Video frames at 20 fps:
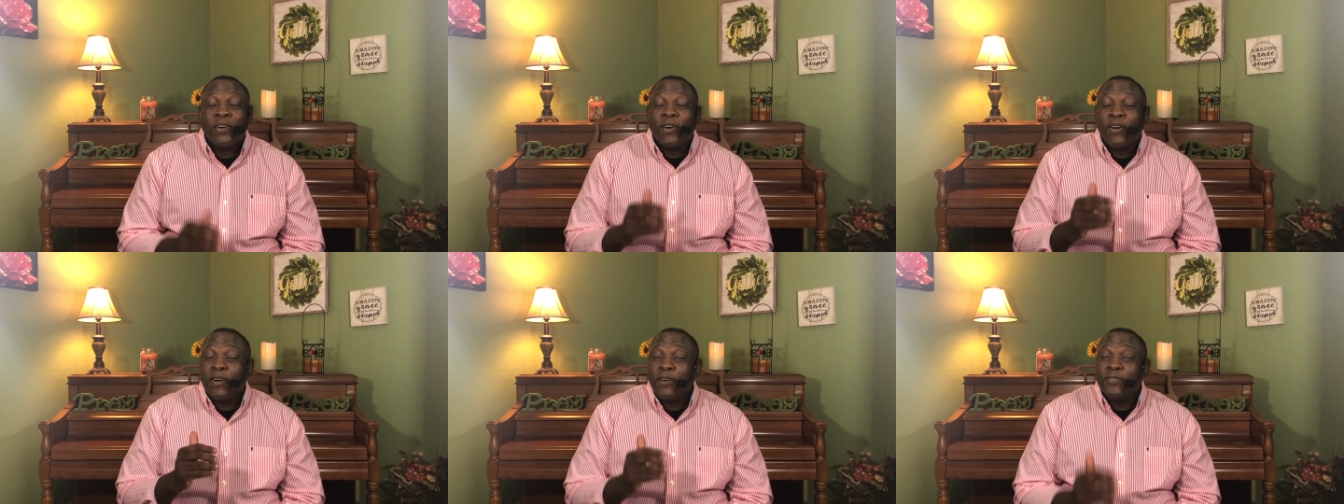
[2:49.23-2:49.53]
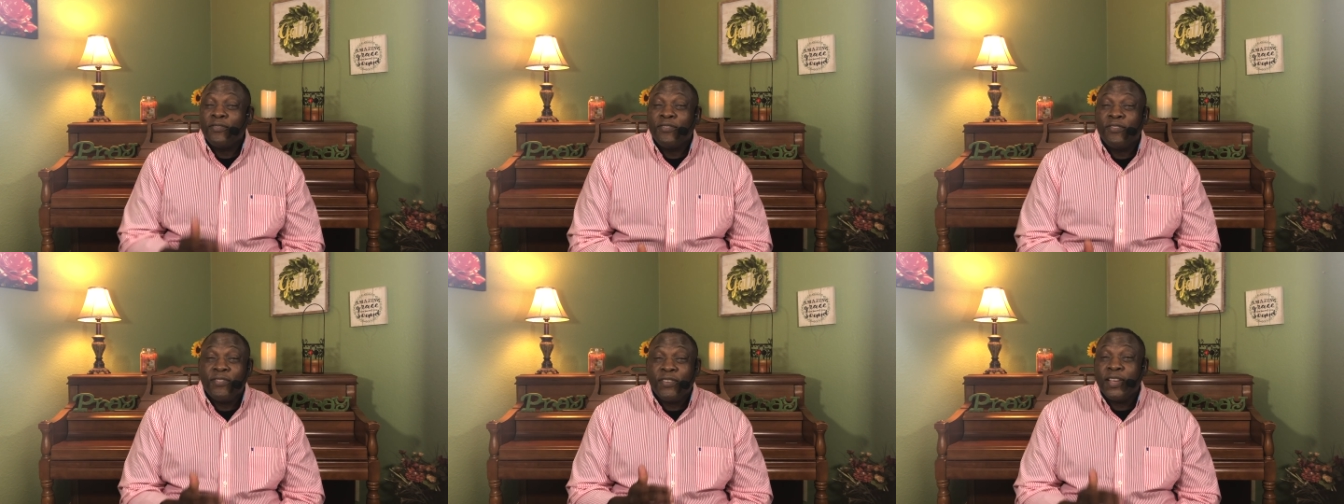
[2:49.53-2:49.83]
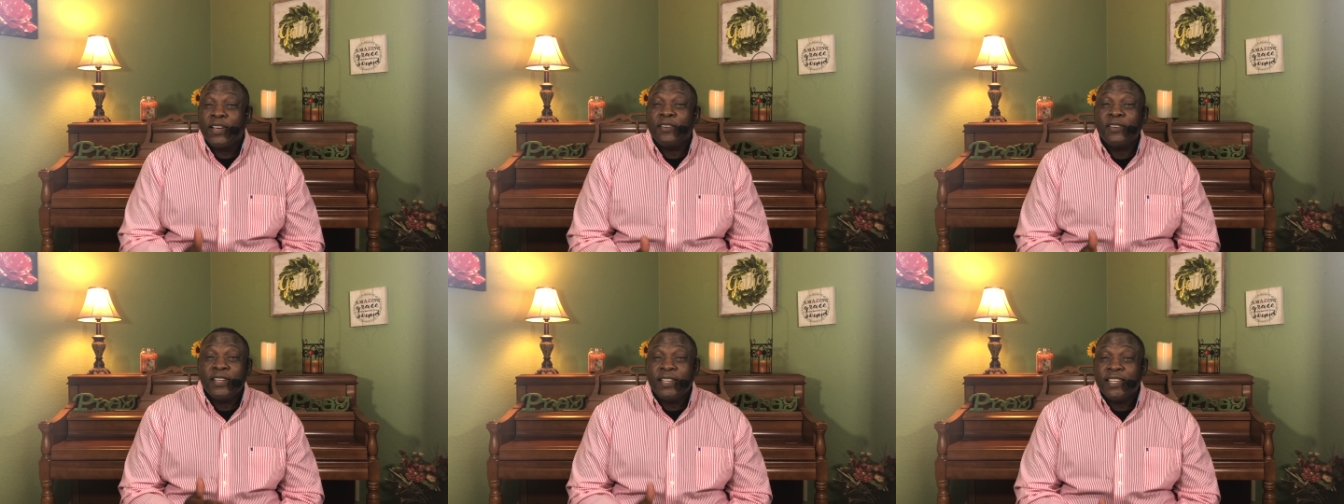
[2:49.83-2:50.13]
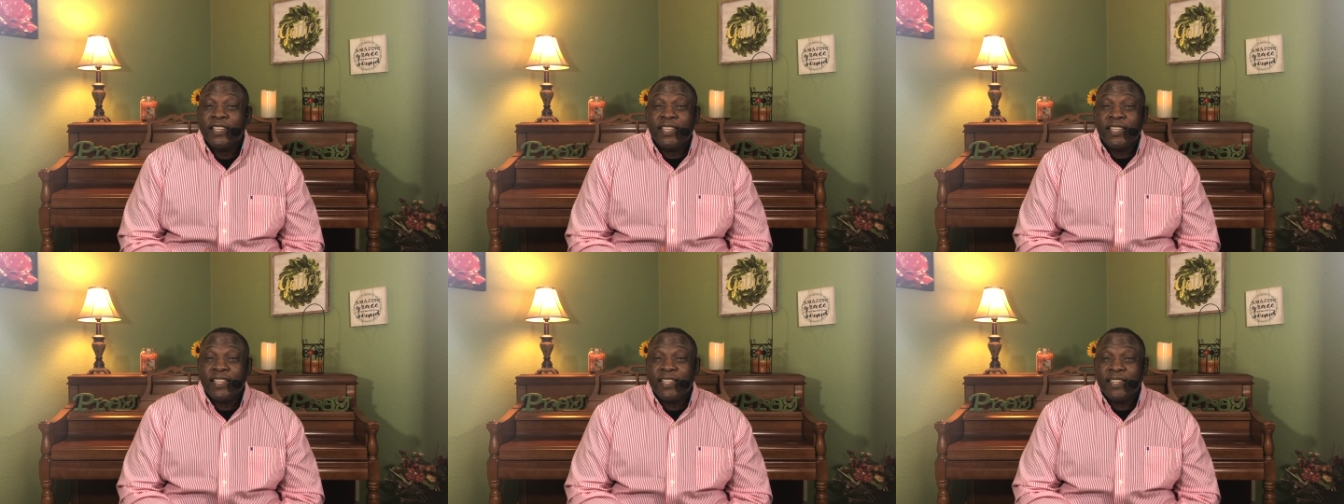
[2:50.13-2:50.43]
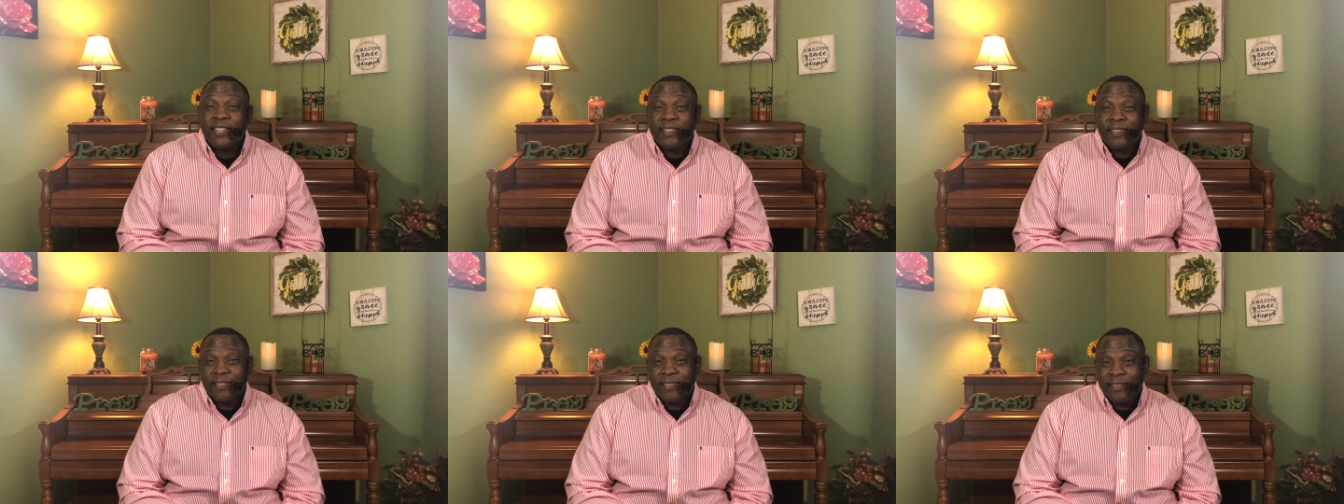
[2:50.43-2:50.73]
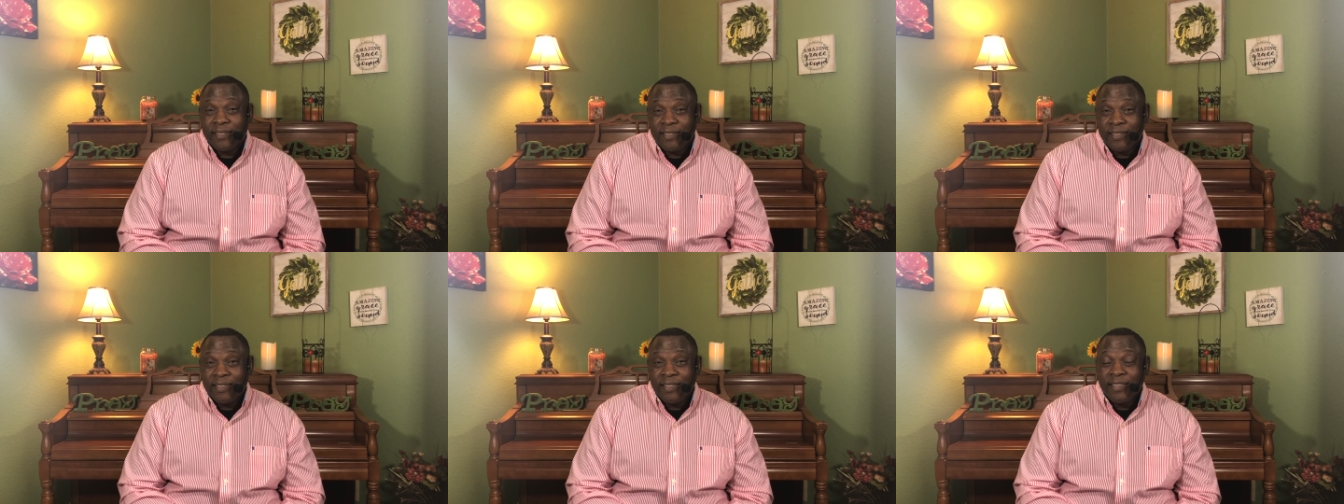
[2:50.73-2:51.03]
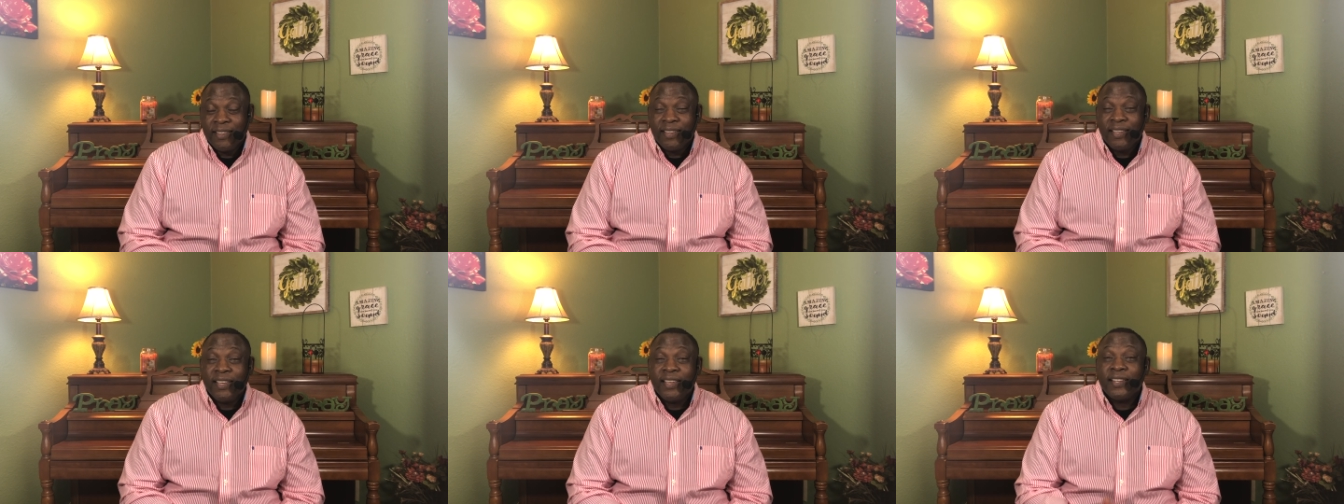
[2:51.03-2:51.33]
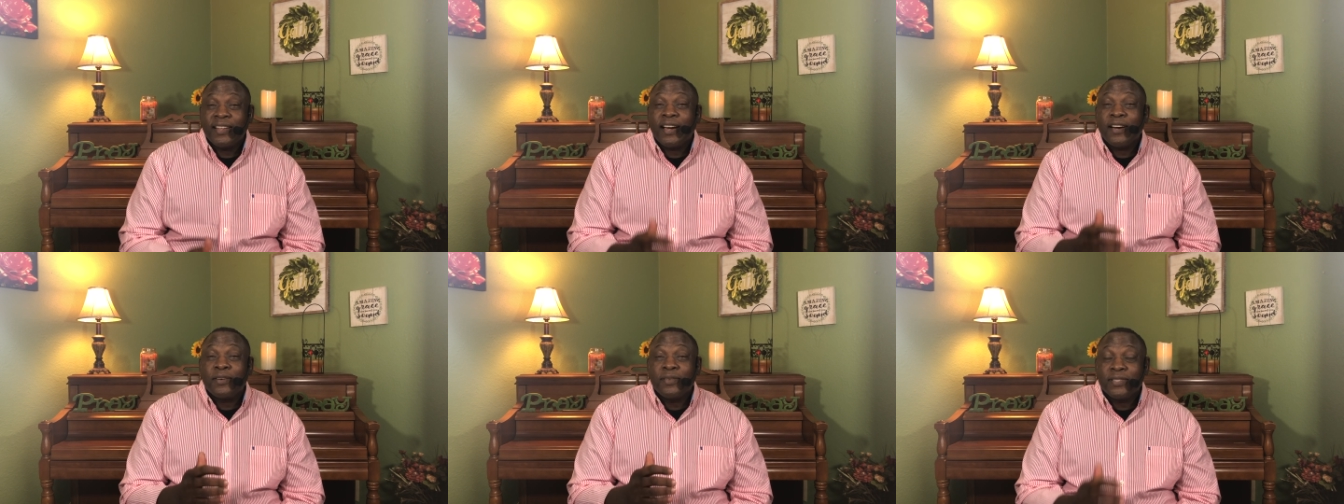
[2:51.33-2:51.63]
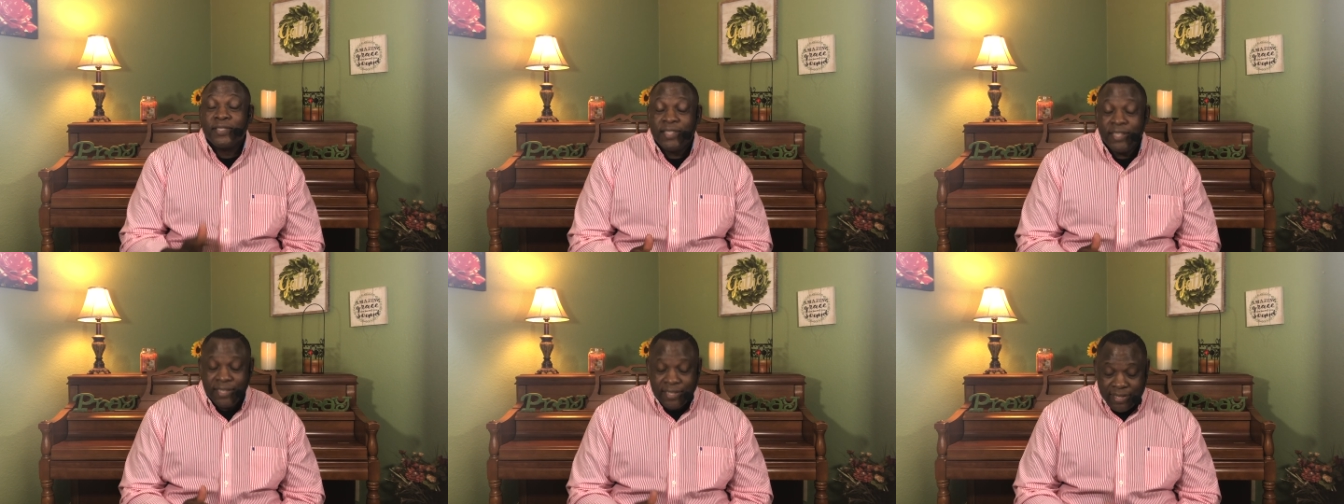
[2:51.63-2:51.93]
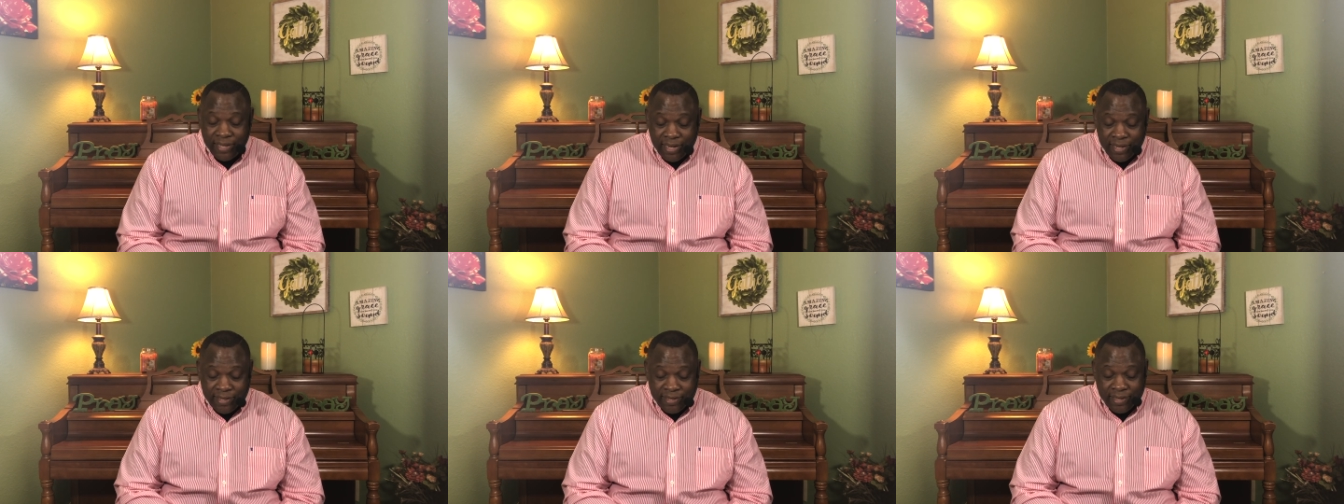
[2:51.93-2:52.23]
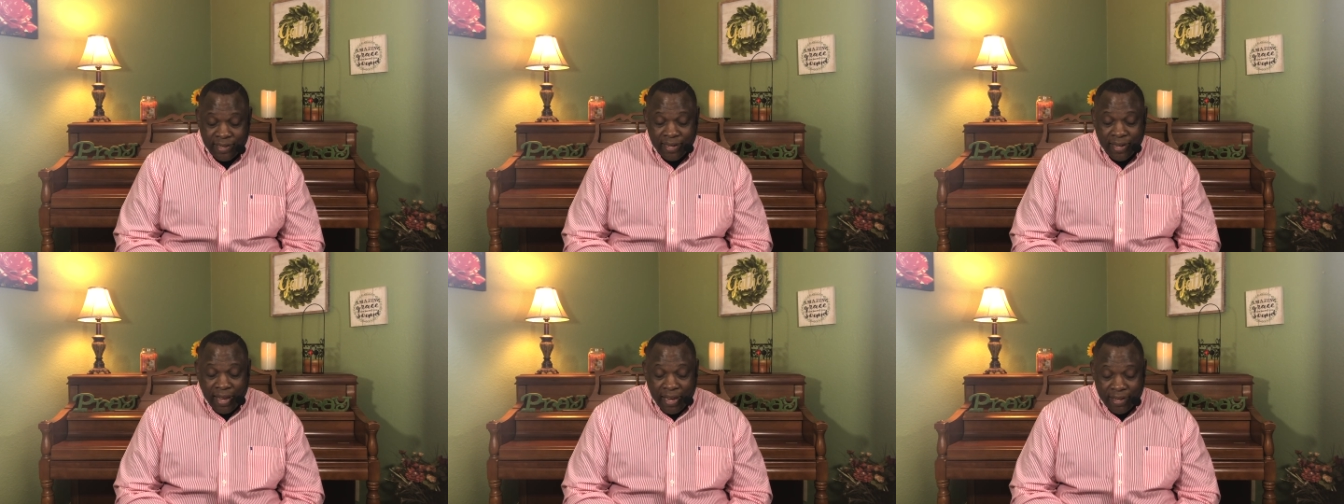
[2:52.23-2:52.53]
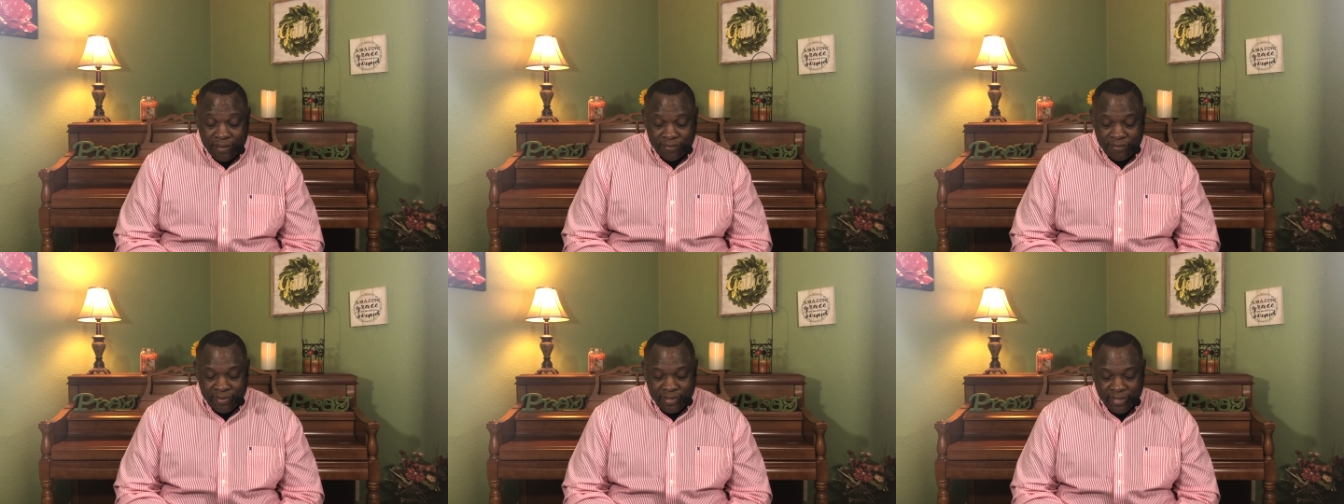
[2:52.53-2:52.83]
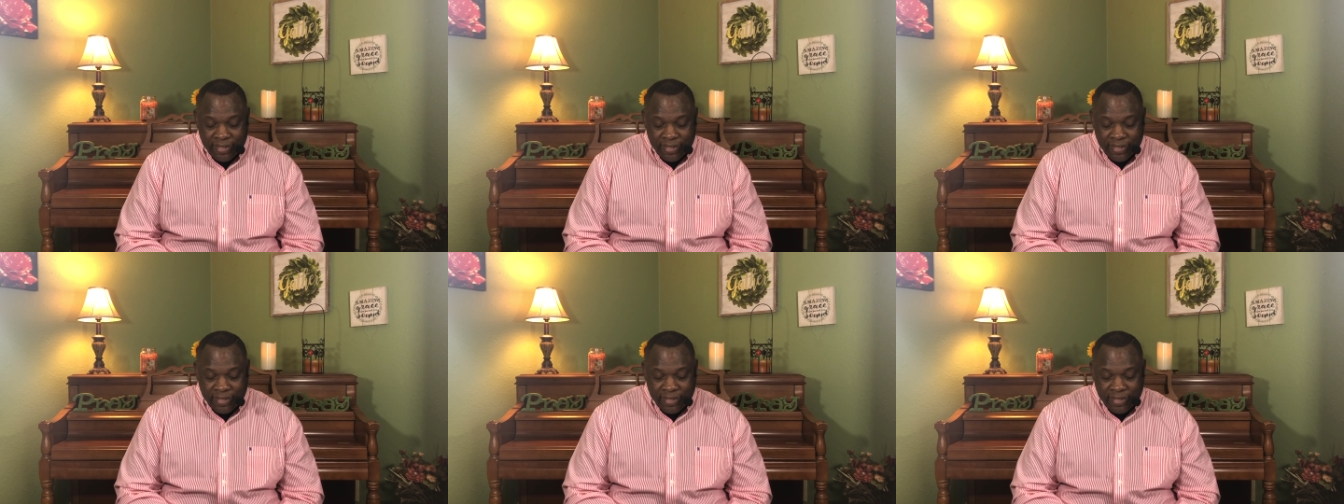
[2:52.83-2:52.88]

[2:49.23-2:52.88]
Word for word: are very key in our success in life.